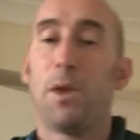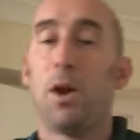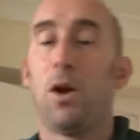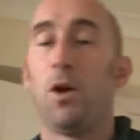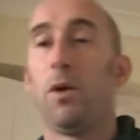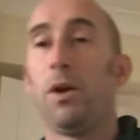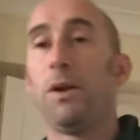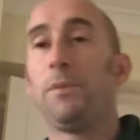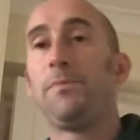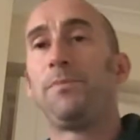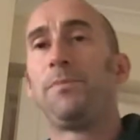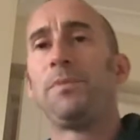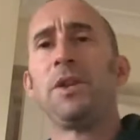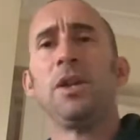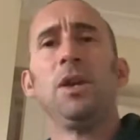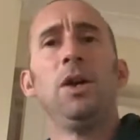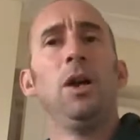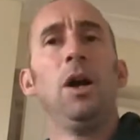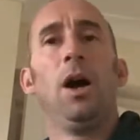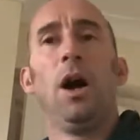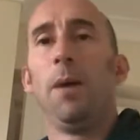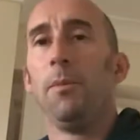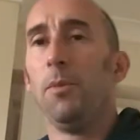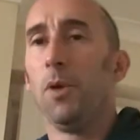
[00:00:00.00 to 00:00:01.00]
All right.
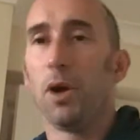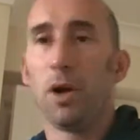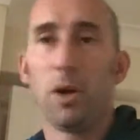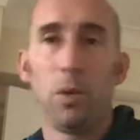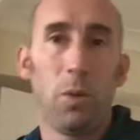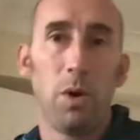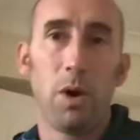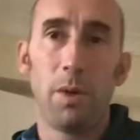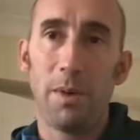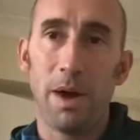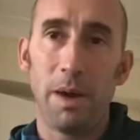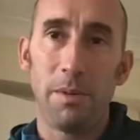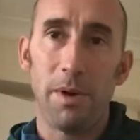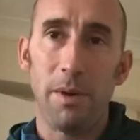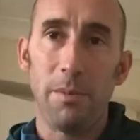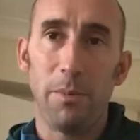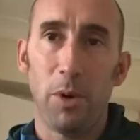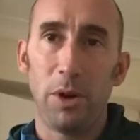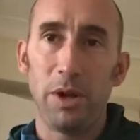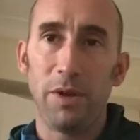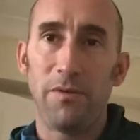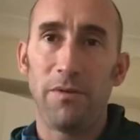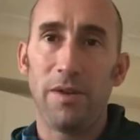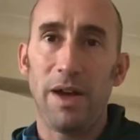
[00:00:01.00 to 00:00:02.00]
I'm not going to worry about my
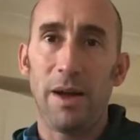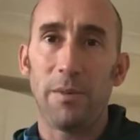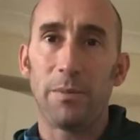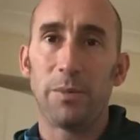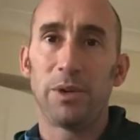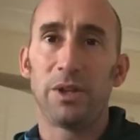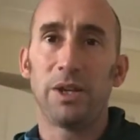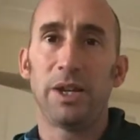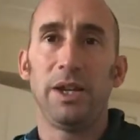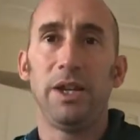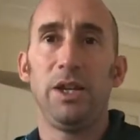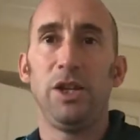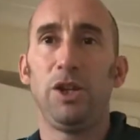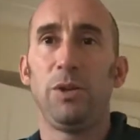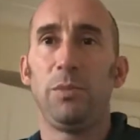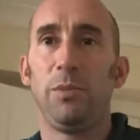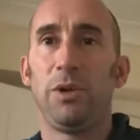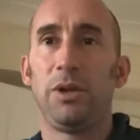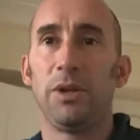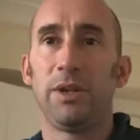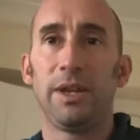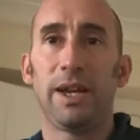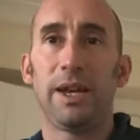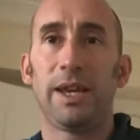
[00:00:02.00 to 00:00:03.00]
body fat percentage
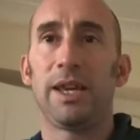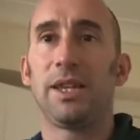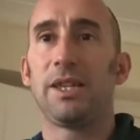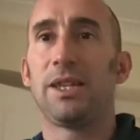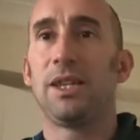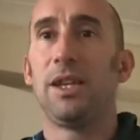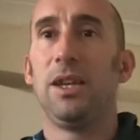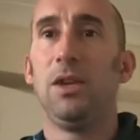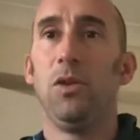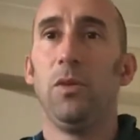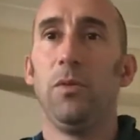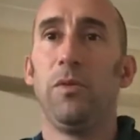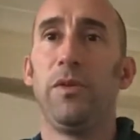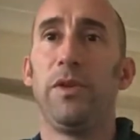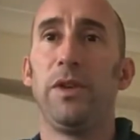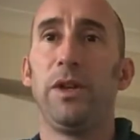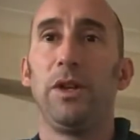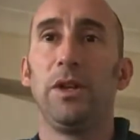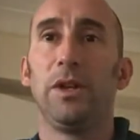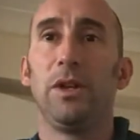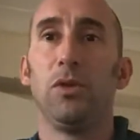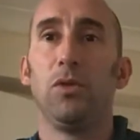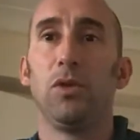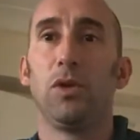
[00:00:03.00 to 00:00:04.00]
because that gets the little
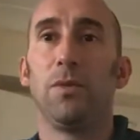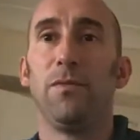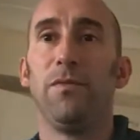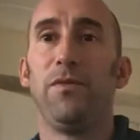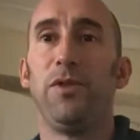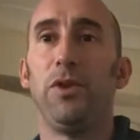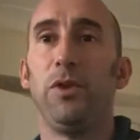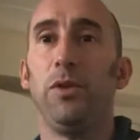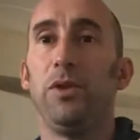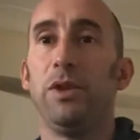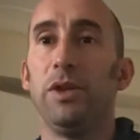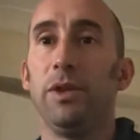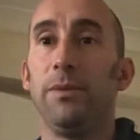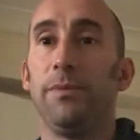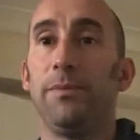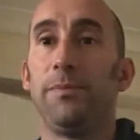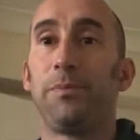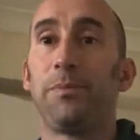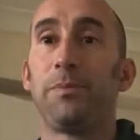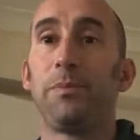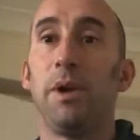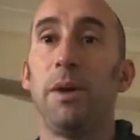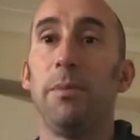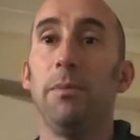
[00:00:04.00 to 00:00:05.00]
things a little confusing.
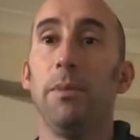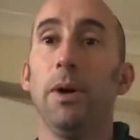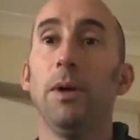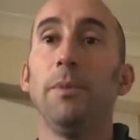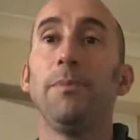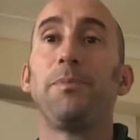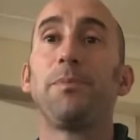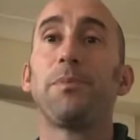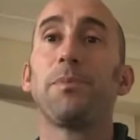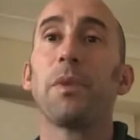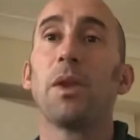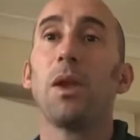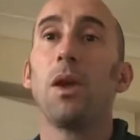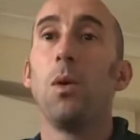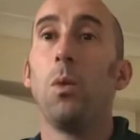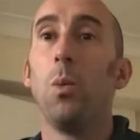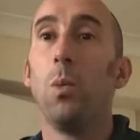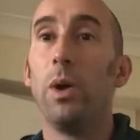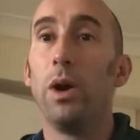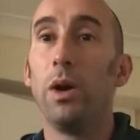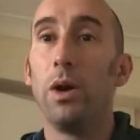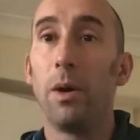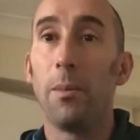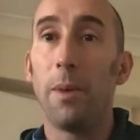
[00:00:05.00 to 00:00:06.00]
Remember,
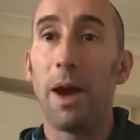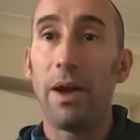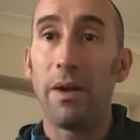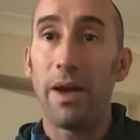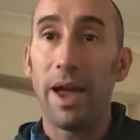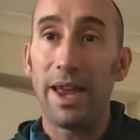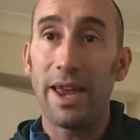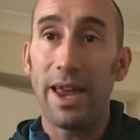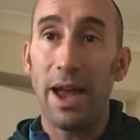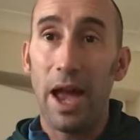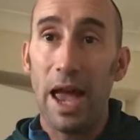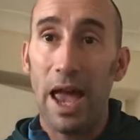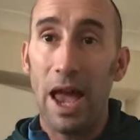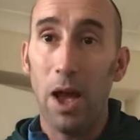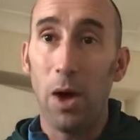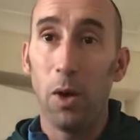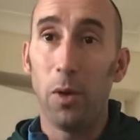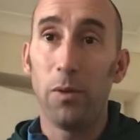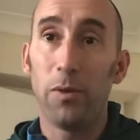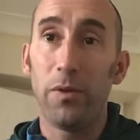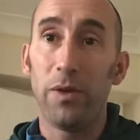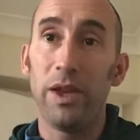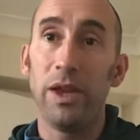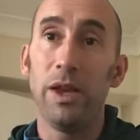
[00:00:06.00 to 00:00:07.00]
we're about a
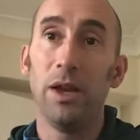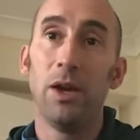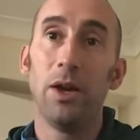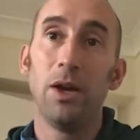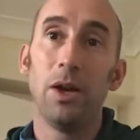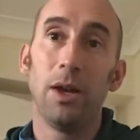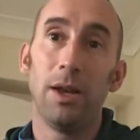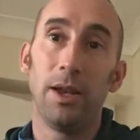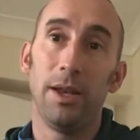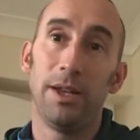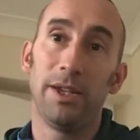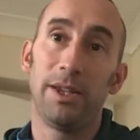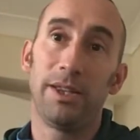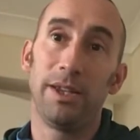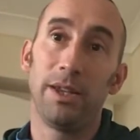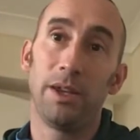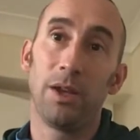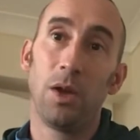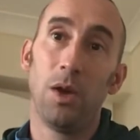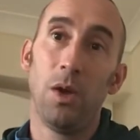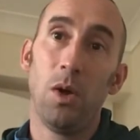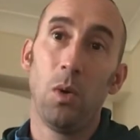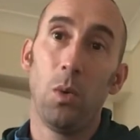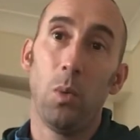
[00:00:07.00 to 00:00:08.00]
healthy, holistic
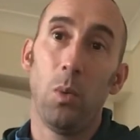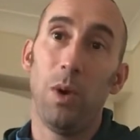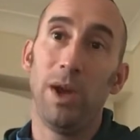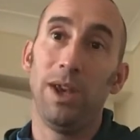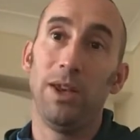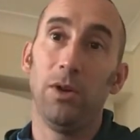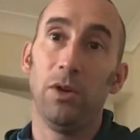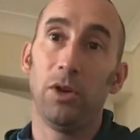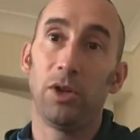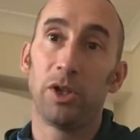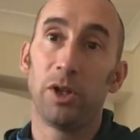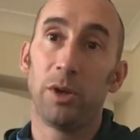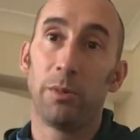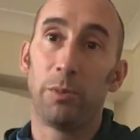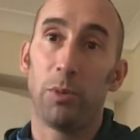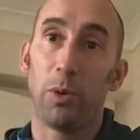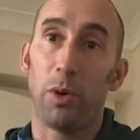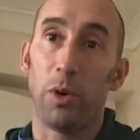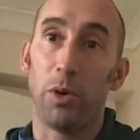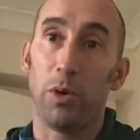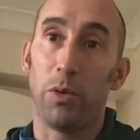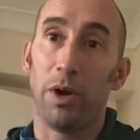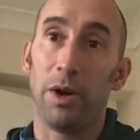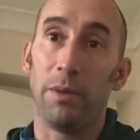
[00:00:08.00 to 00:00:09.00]
weight loss
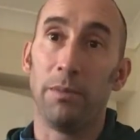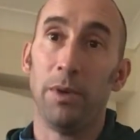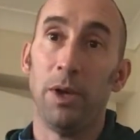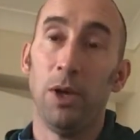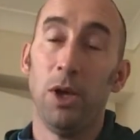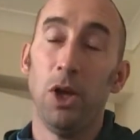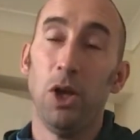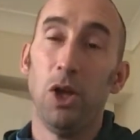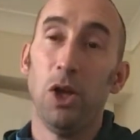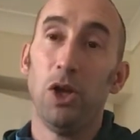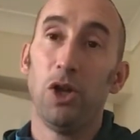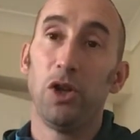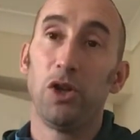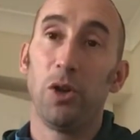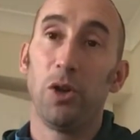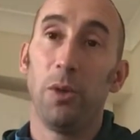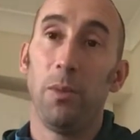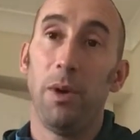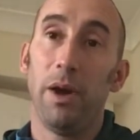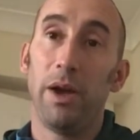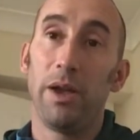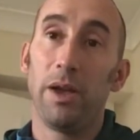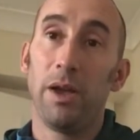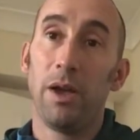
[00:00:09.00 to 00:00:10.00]
program. So
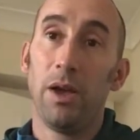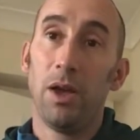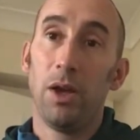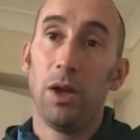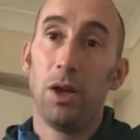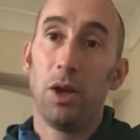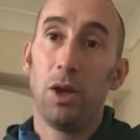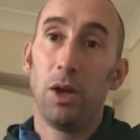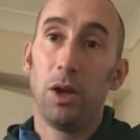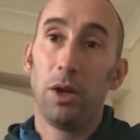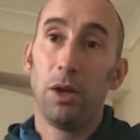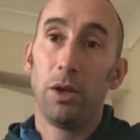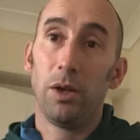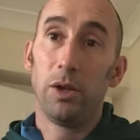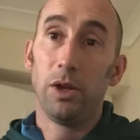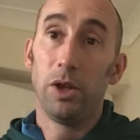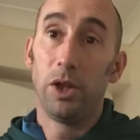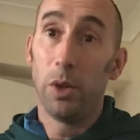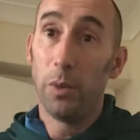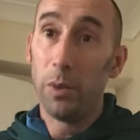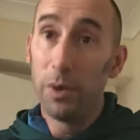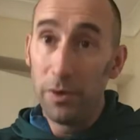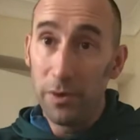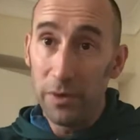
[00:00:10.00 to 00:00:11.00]
by
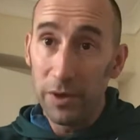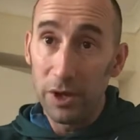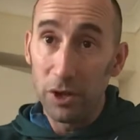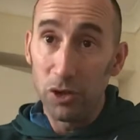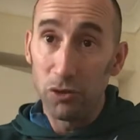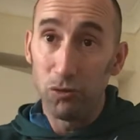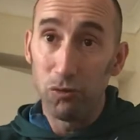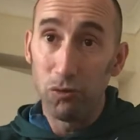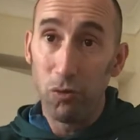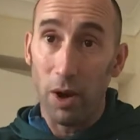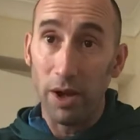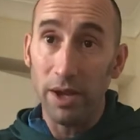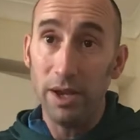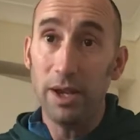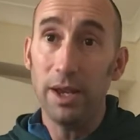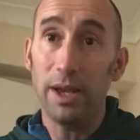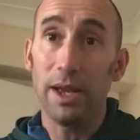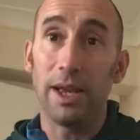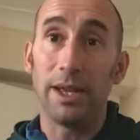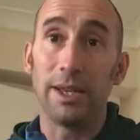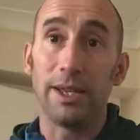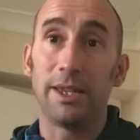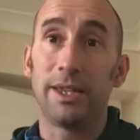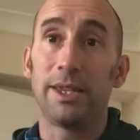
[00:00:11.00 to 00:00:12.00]
doing things right
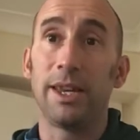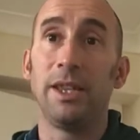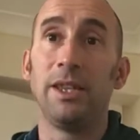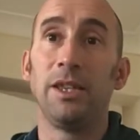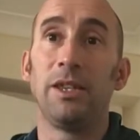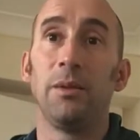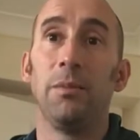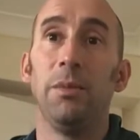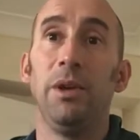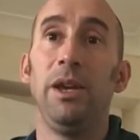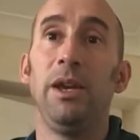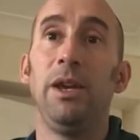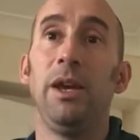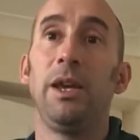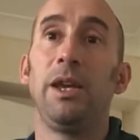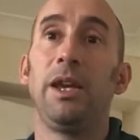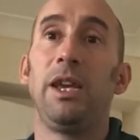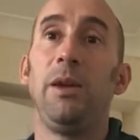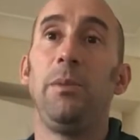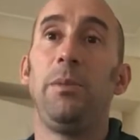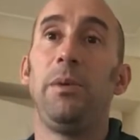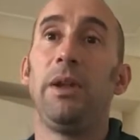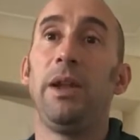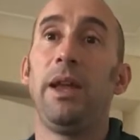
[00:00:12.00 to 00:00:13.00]
and sensibly and
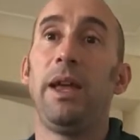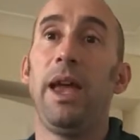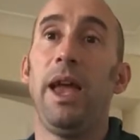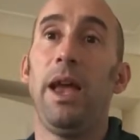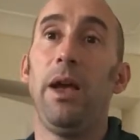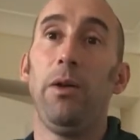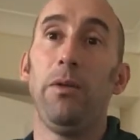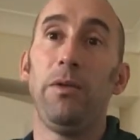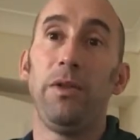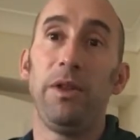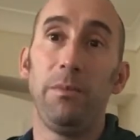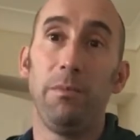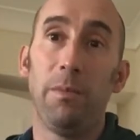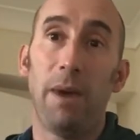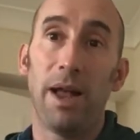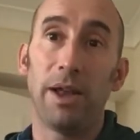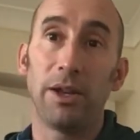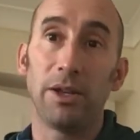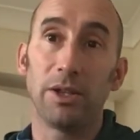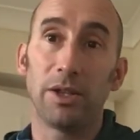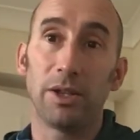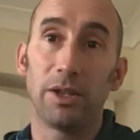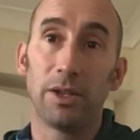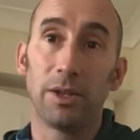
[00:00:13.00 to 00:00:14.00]
keeping a healthy,
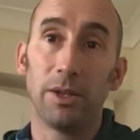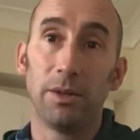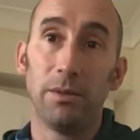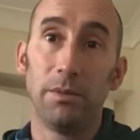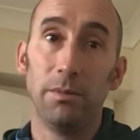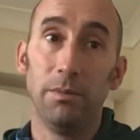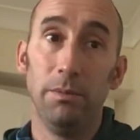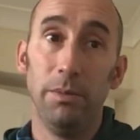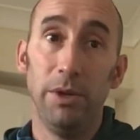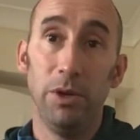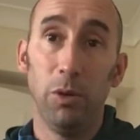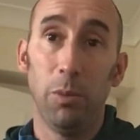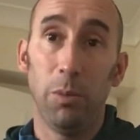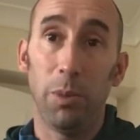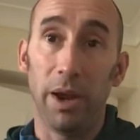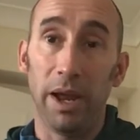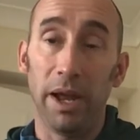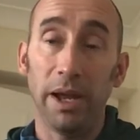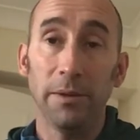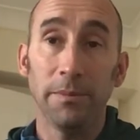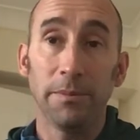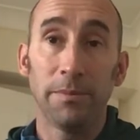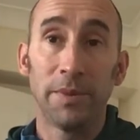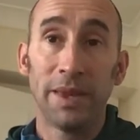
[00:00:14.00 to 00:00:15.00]
balanced meal
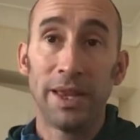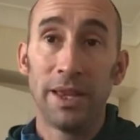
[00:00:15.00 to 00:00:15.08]
plan,